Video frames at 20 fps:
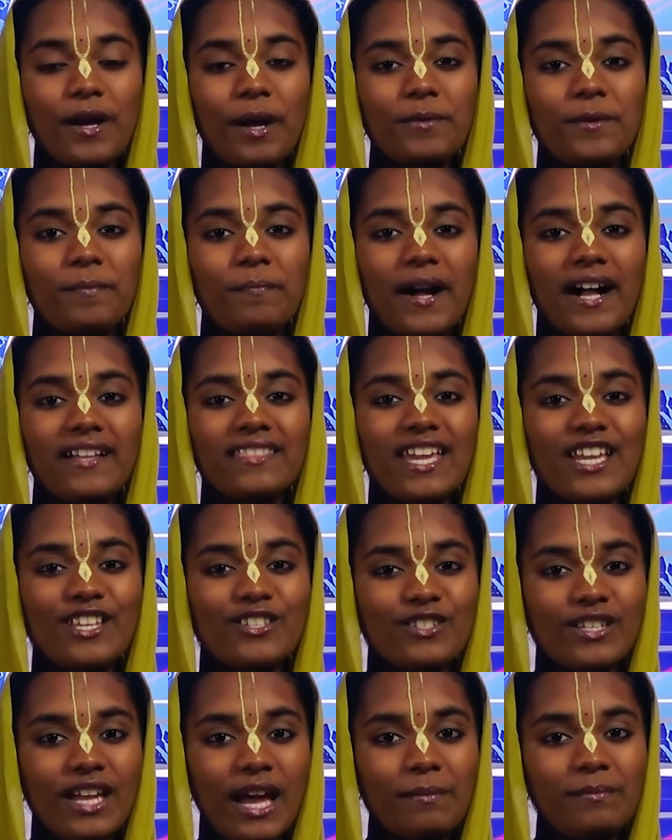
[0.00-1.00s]
Prabhupada
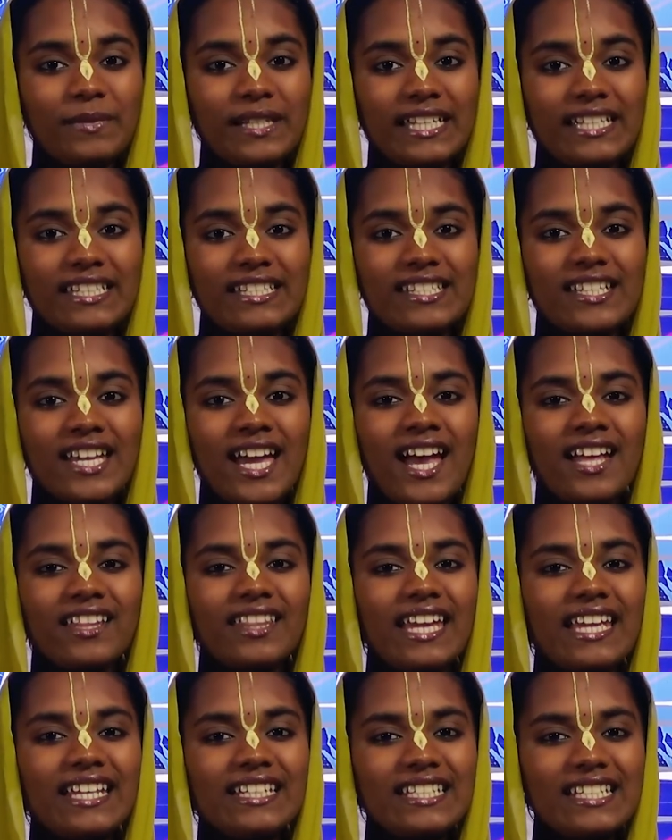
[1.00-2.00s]
established
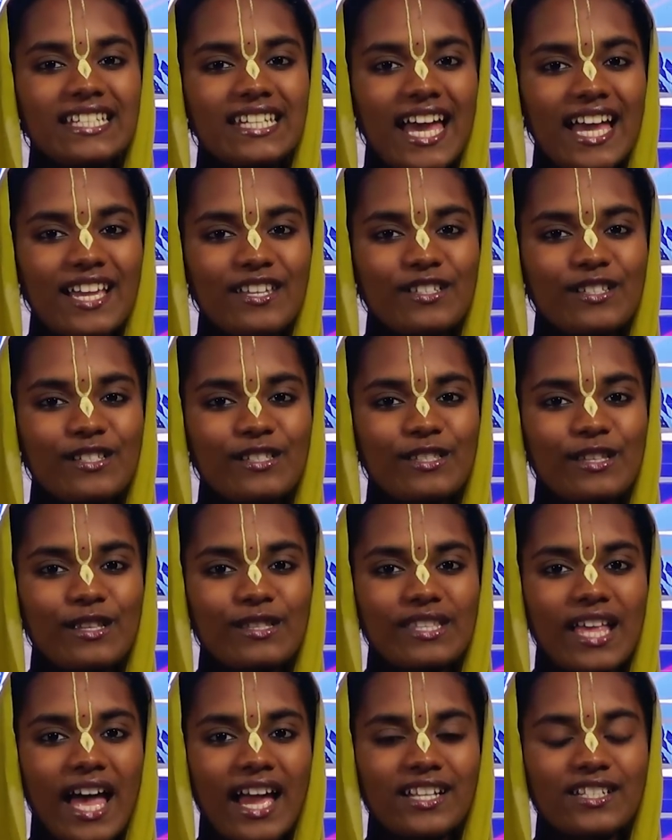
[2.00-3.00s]
the International
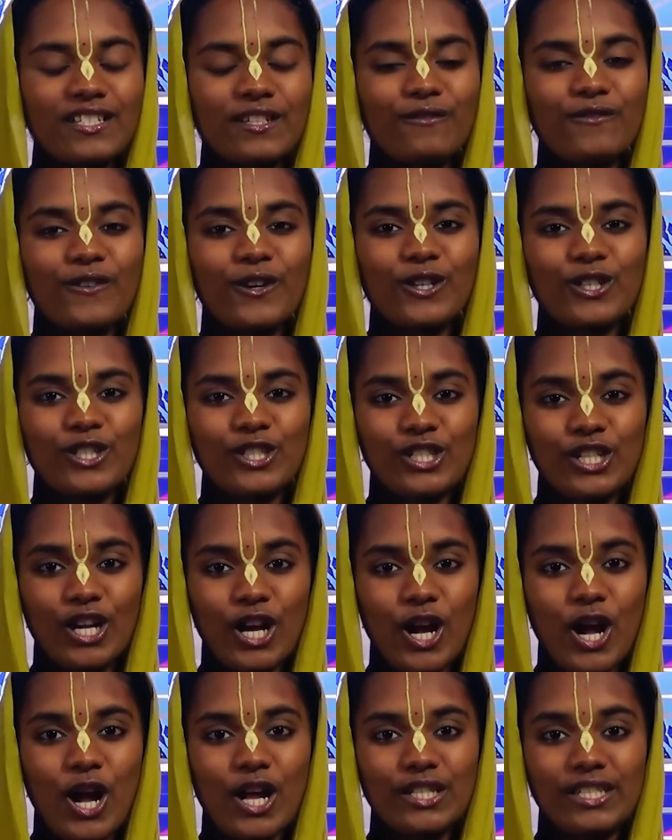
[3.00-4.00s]
Society for Krishna
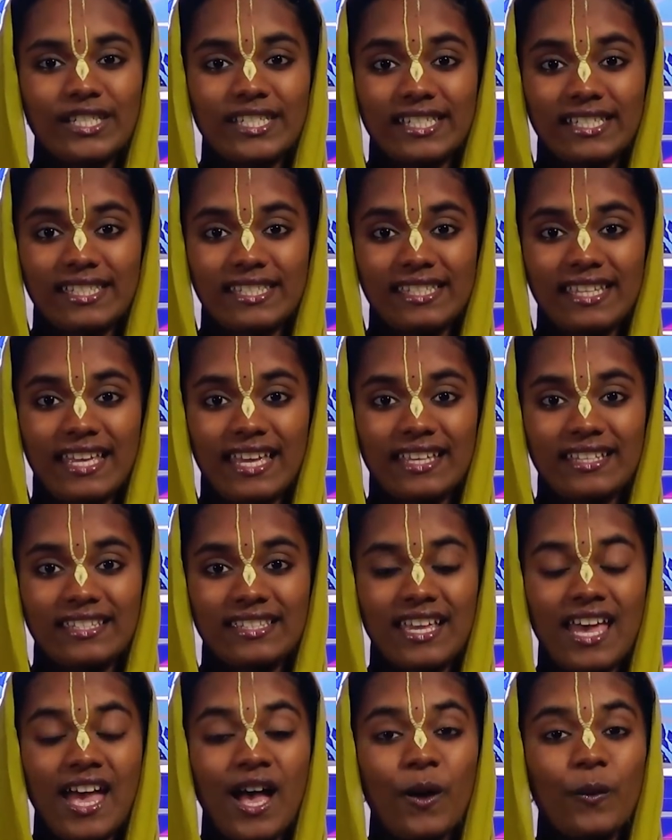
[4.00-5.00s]
Consciousness,